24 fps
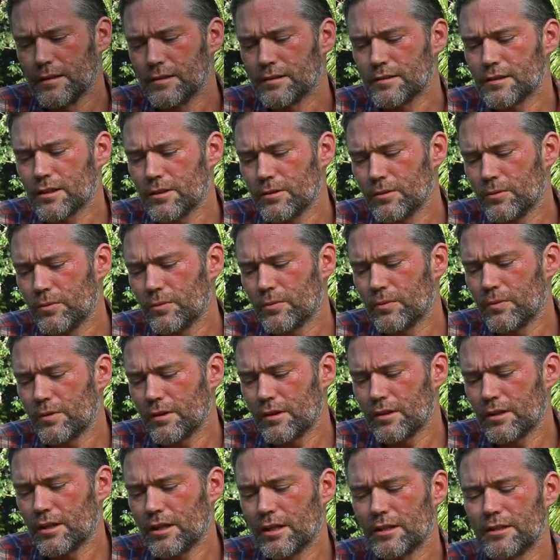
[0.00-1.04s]
So
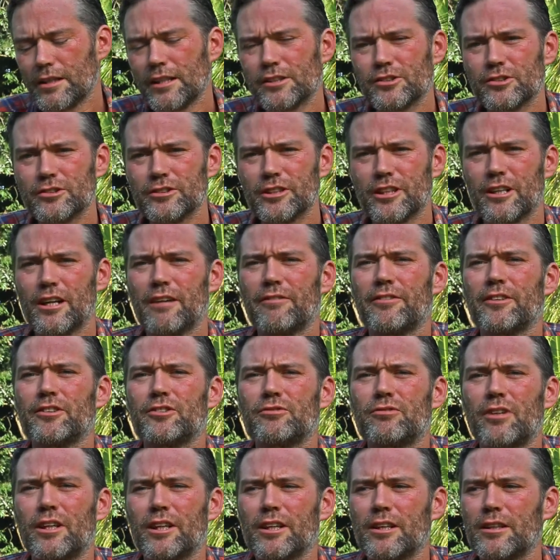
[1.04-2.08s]
National Geographic's
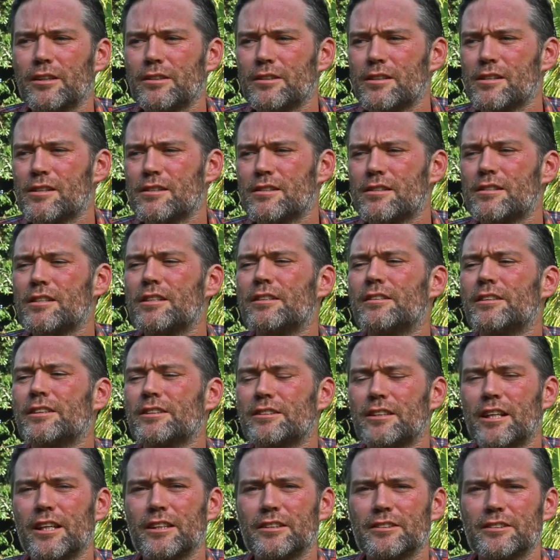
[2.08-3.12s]
running a series
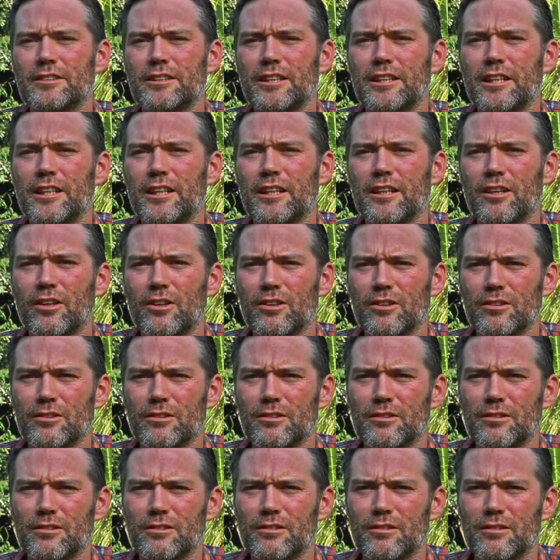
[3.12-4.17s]
next year on
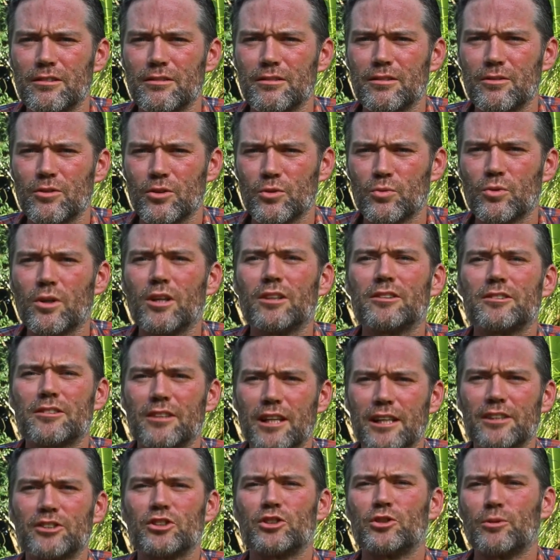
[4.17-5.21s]
the world's
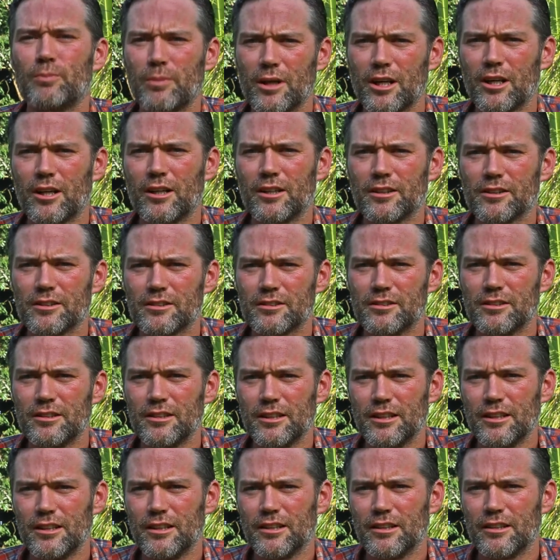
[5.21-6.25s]
national parks.
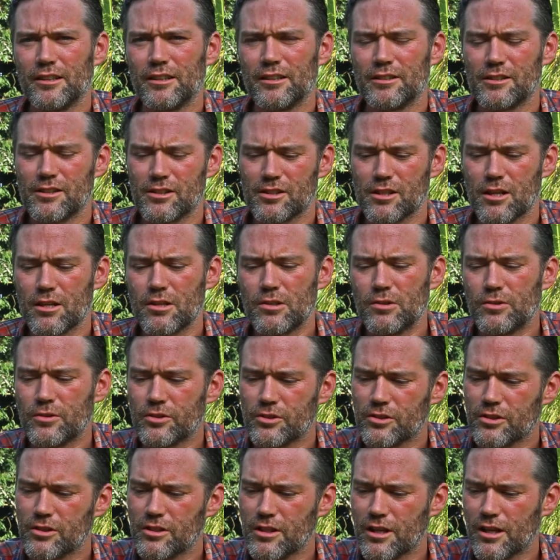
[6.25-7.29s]
So
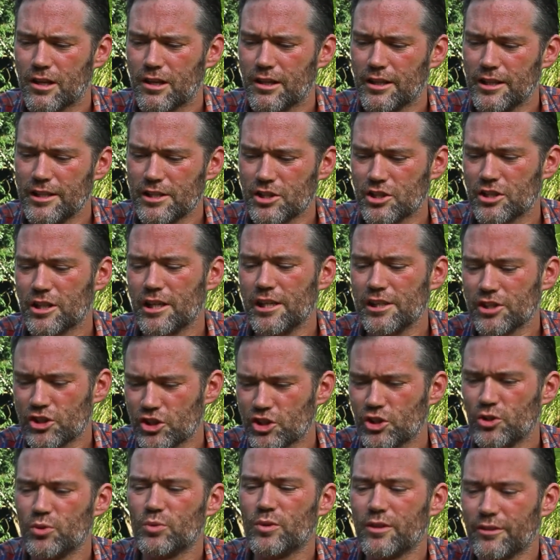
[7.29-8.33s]
each
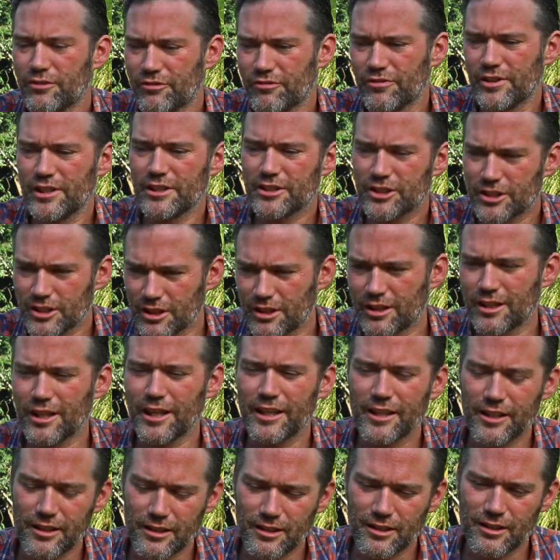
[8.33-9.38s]
issue will feature
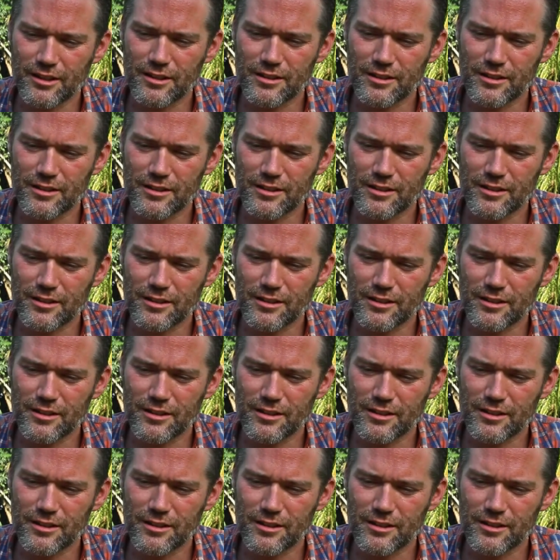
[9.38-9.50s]
an